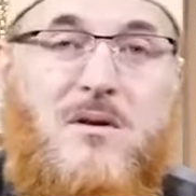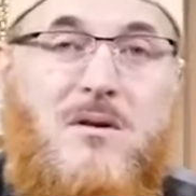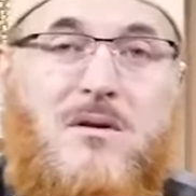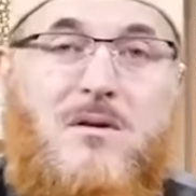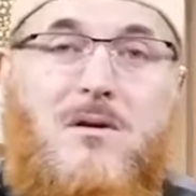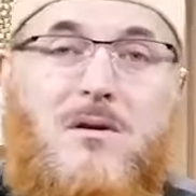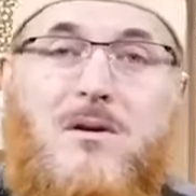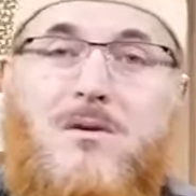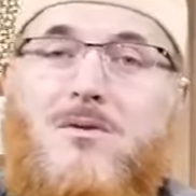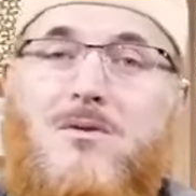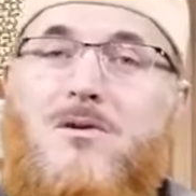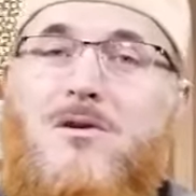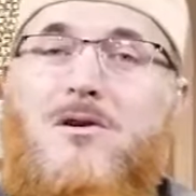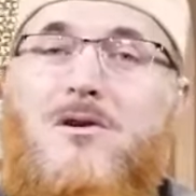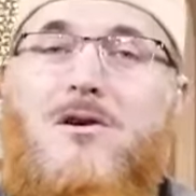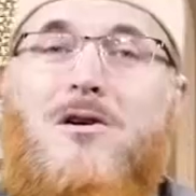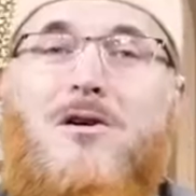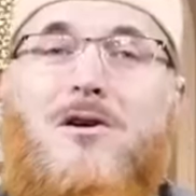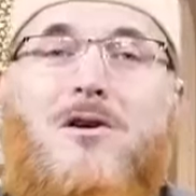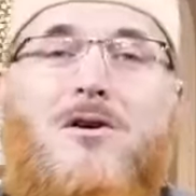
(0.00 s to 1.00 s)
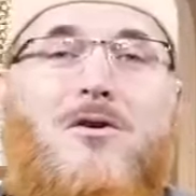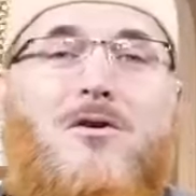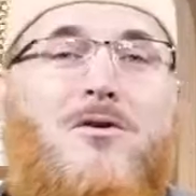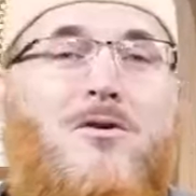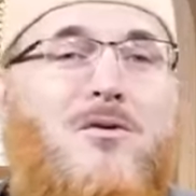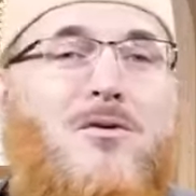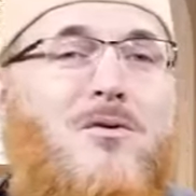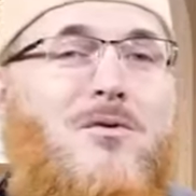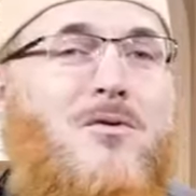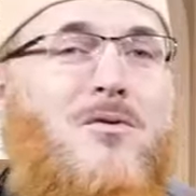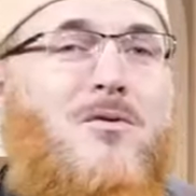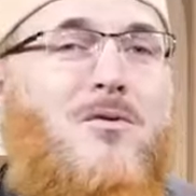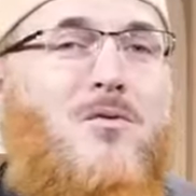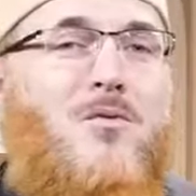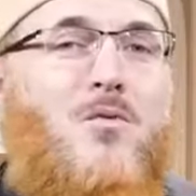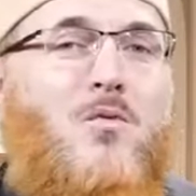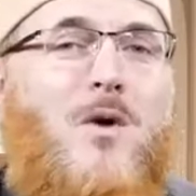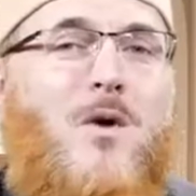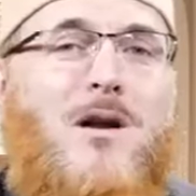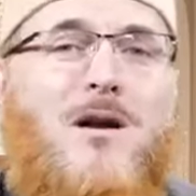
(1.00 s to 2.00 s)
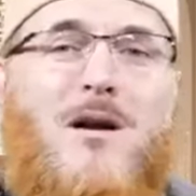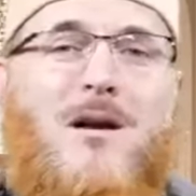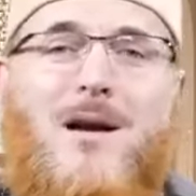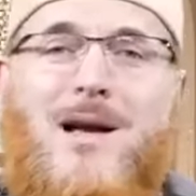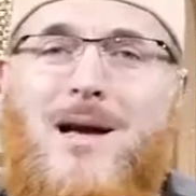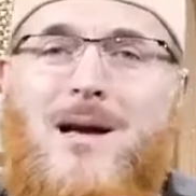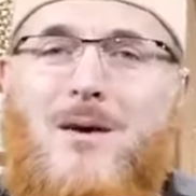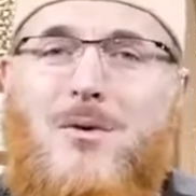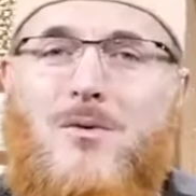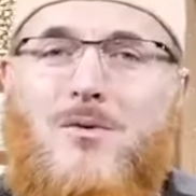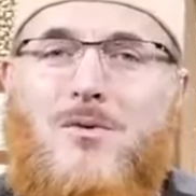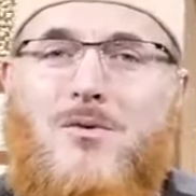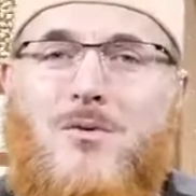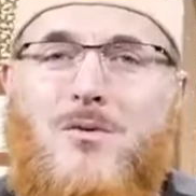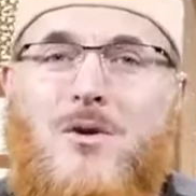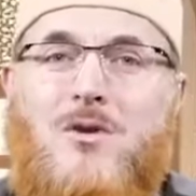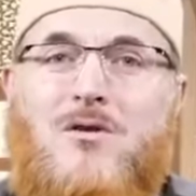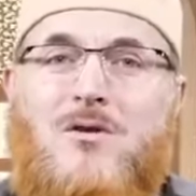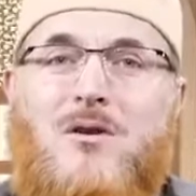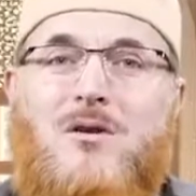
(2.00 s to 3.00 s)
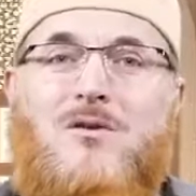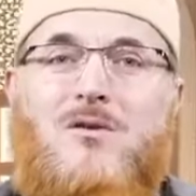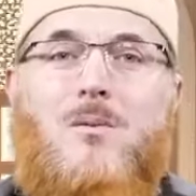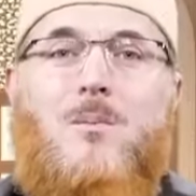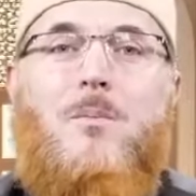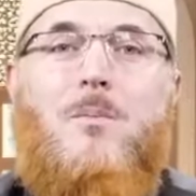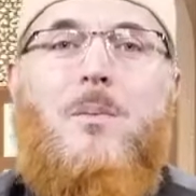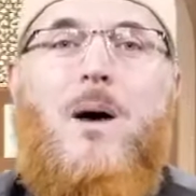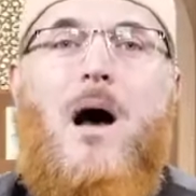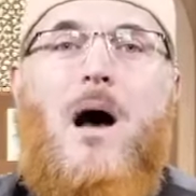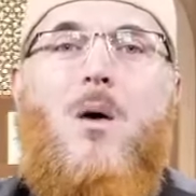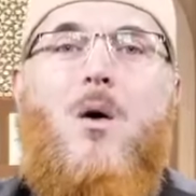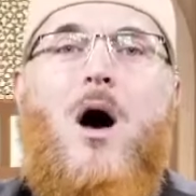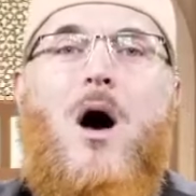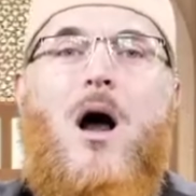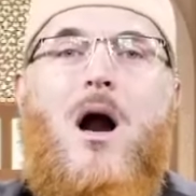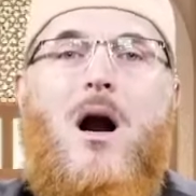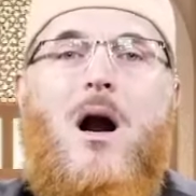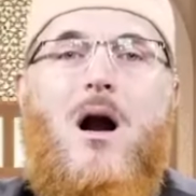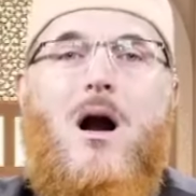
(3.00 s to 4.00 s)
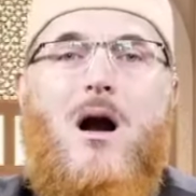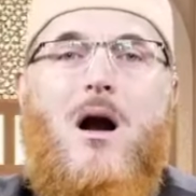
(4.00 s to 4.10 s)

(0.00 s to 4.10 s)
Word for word: they only know one language, which is power.